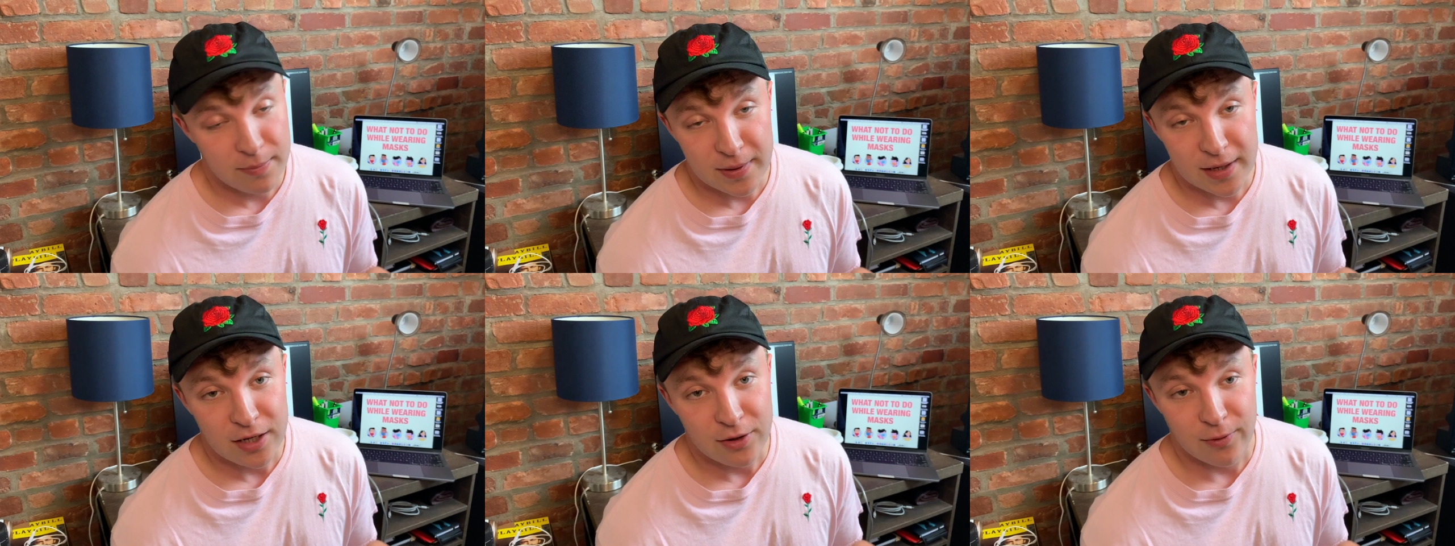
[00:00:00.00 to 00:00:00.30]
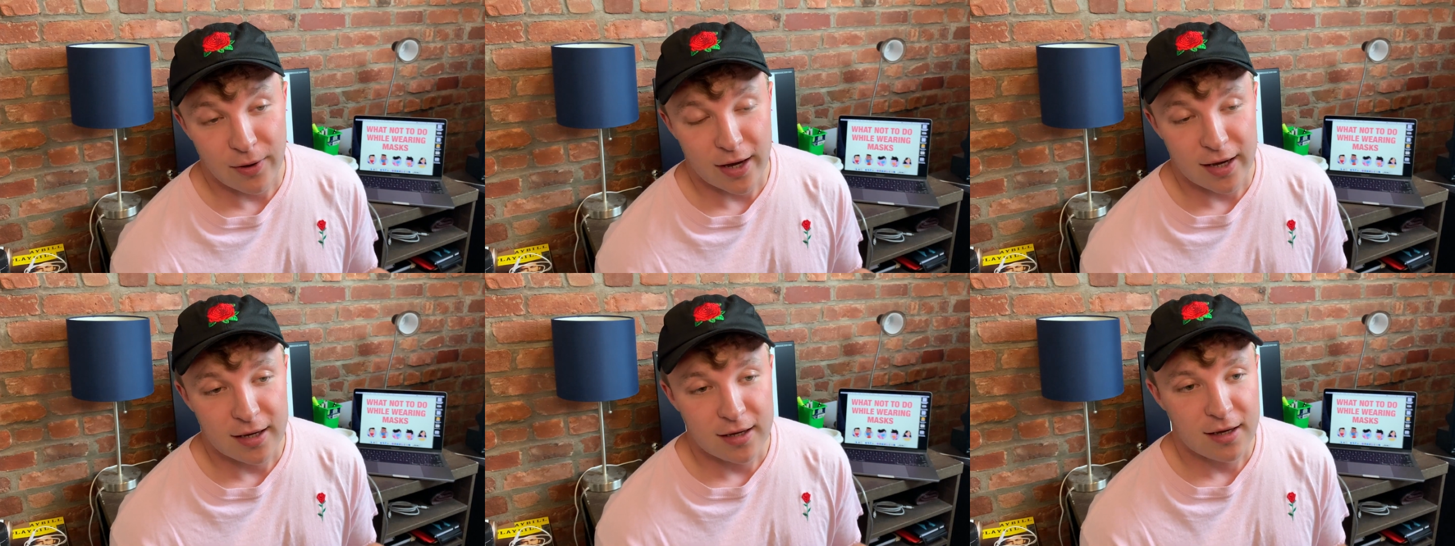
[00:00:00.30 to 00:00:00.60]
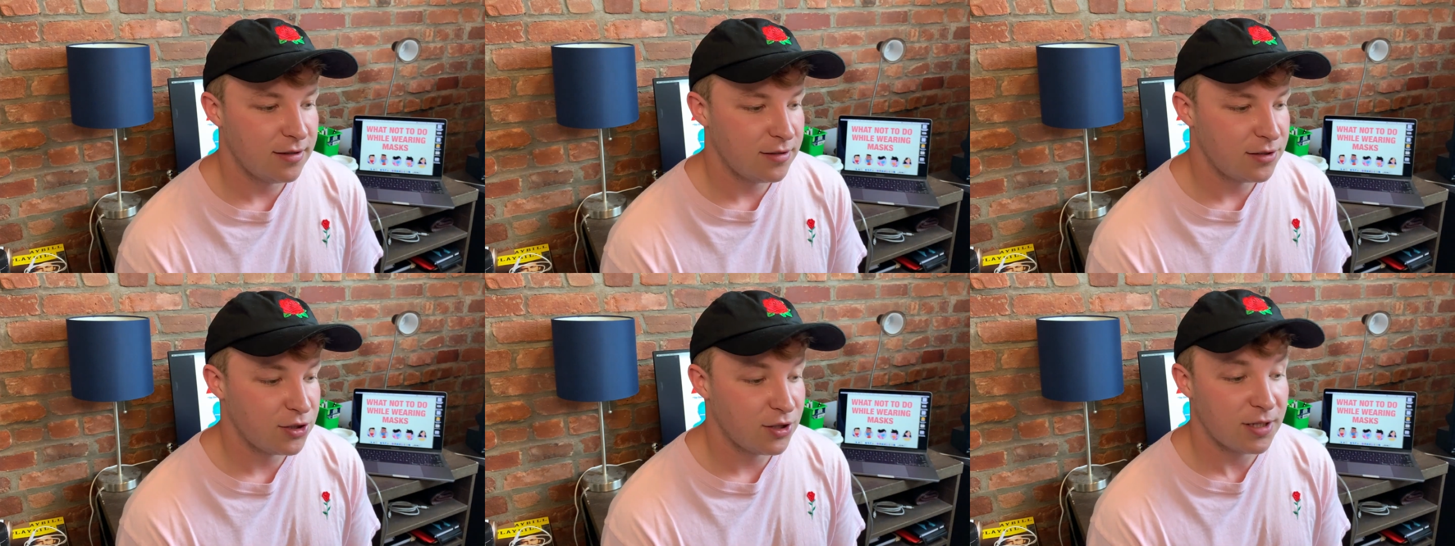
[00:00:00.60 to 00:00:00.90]
anyway.
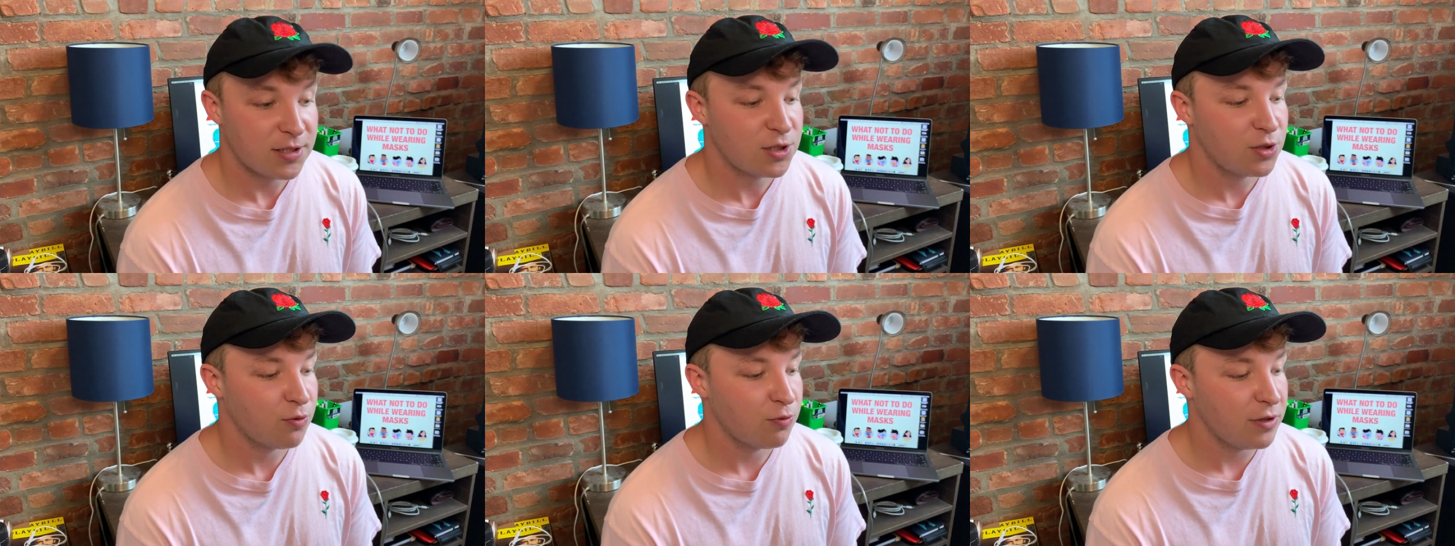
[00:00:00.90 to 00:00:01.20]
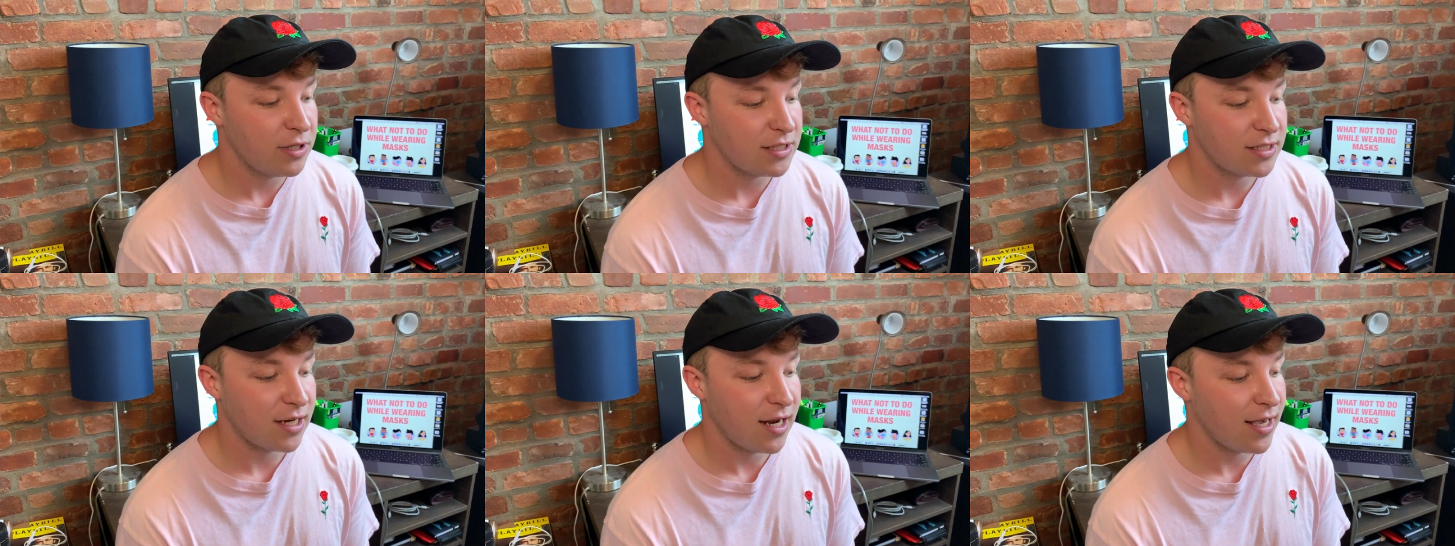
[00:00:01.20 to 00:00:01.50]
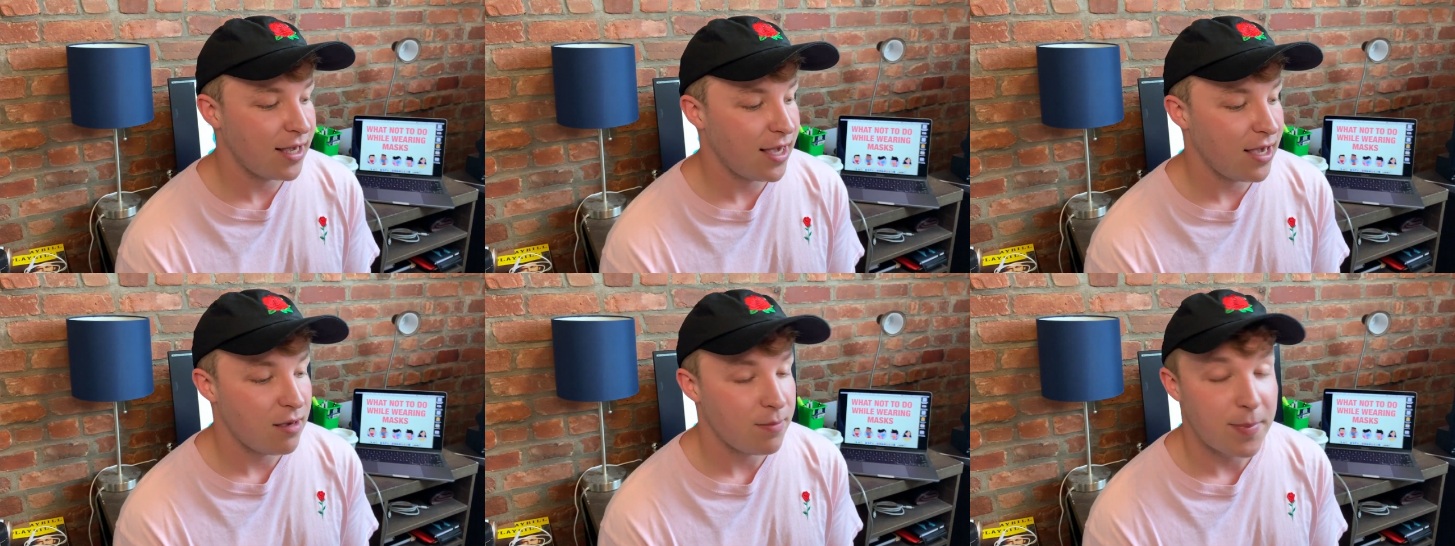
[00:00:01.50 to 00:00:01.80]
So that's the reason
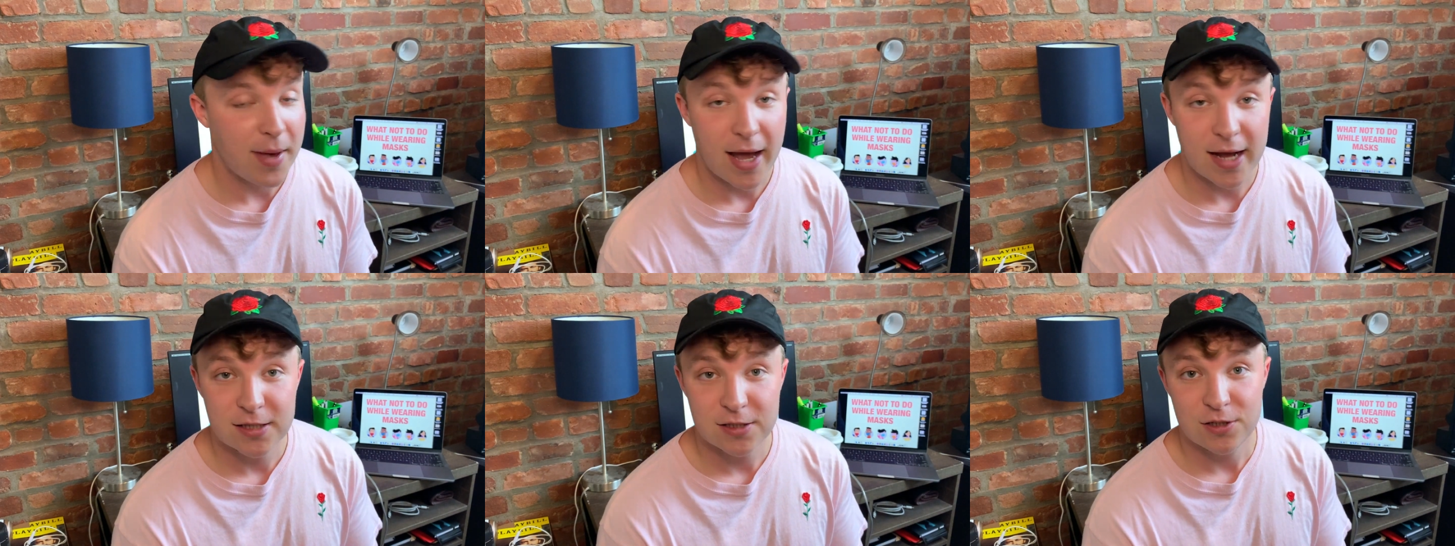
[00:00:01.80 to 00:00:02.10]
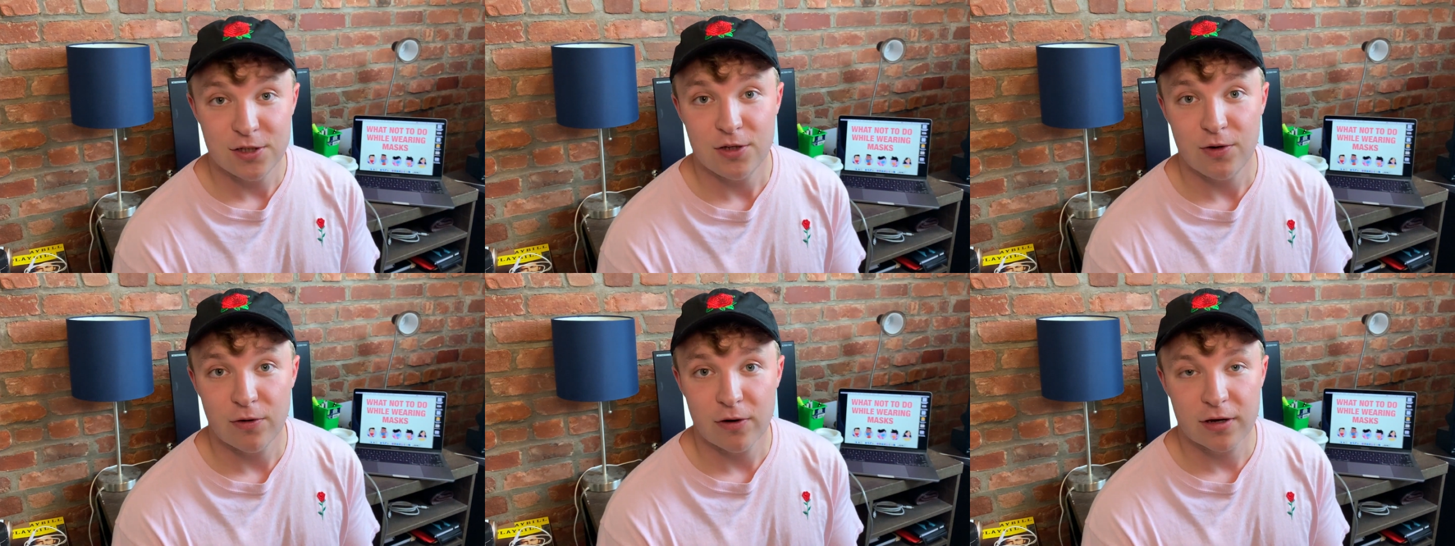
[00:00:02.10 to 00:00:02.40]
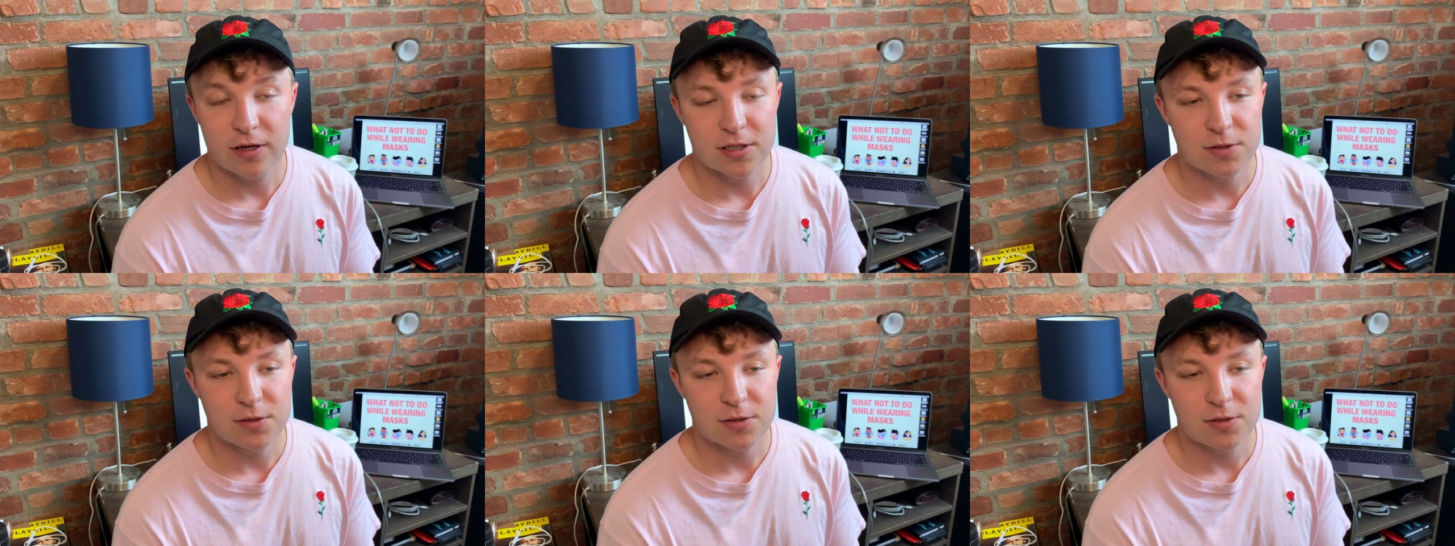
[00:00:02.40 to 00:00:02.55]
I came back to New York,